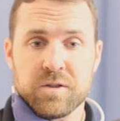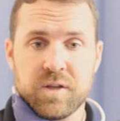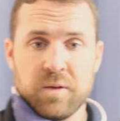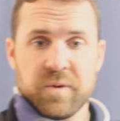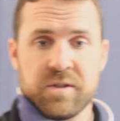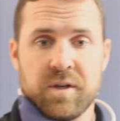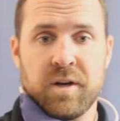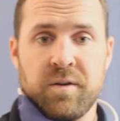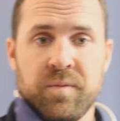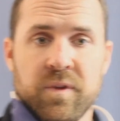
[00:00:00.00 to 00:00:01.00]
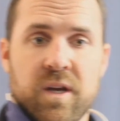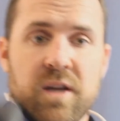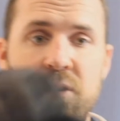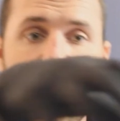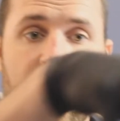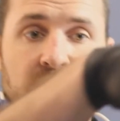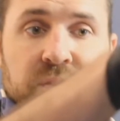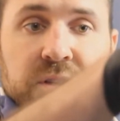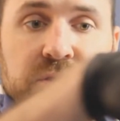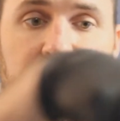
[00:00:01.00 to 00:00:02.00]
segments here and you
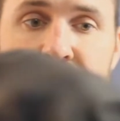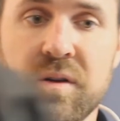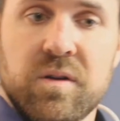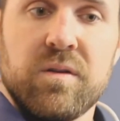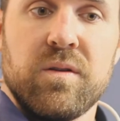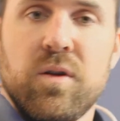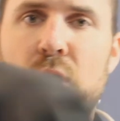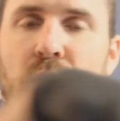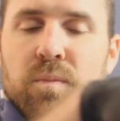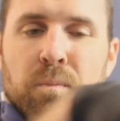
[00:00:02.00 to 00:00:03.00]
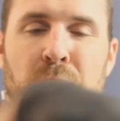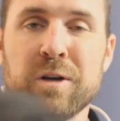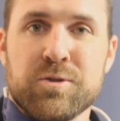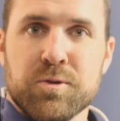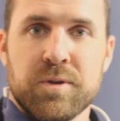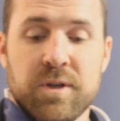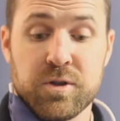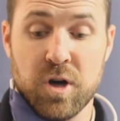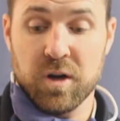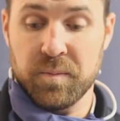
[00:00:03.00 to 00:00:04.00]
have this muscle, and
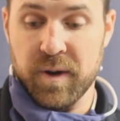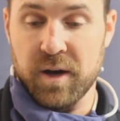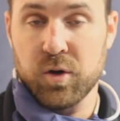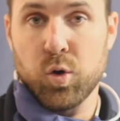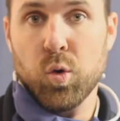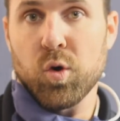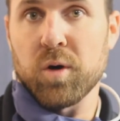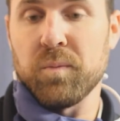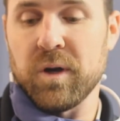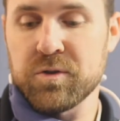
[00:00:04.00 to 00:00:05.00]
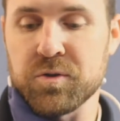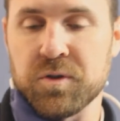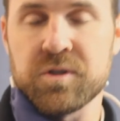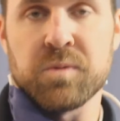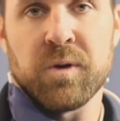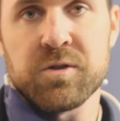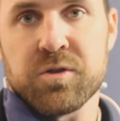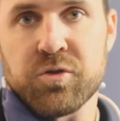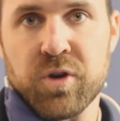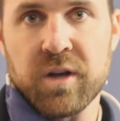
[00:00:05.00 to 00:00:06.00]
you're talking about core muscle, is a
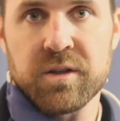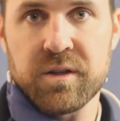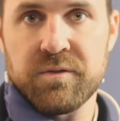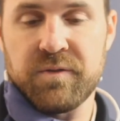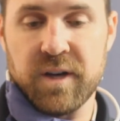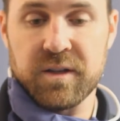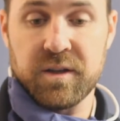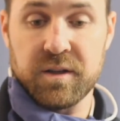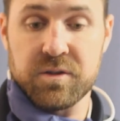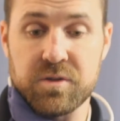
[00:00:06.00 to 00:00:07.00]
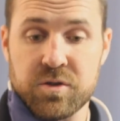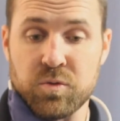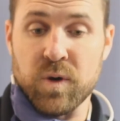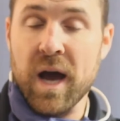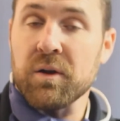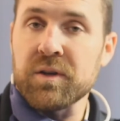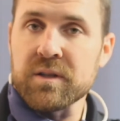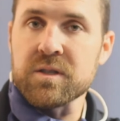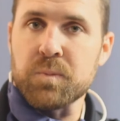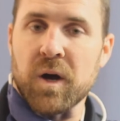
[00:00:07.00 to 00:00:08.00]
muscle directly affecting and
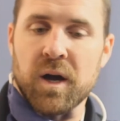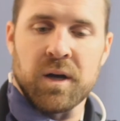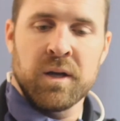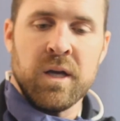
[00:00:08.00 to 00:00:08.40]
surrounding the spine.